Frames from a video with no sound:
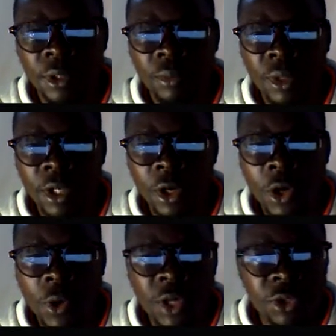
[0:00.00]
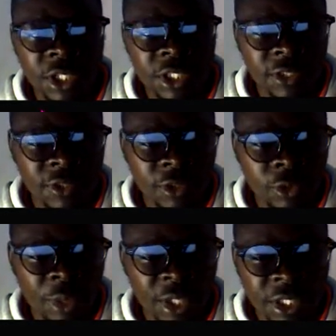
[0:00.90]
But now I want to change it, to
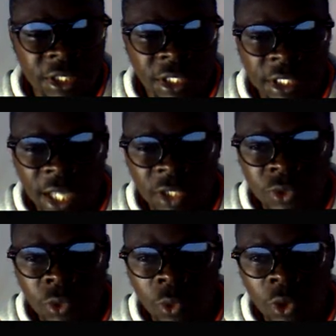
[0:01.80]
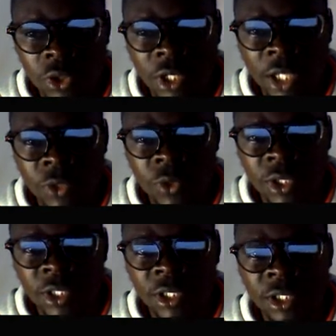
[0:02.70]
make changes as we
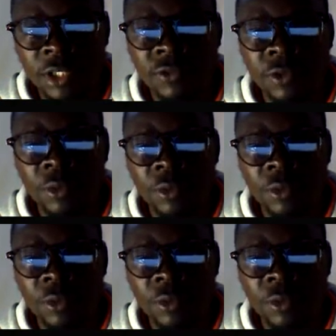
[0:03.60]
see it from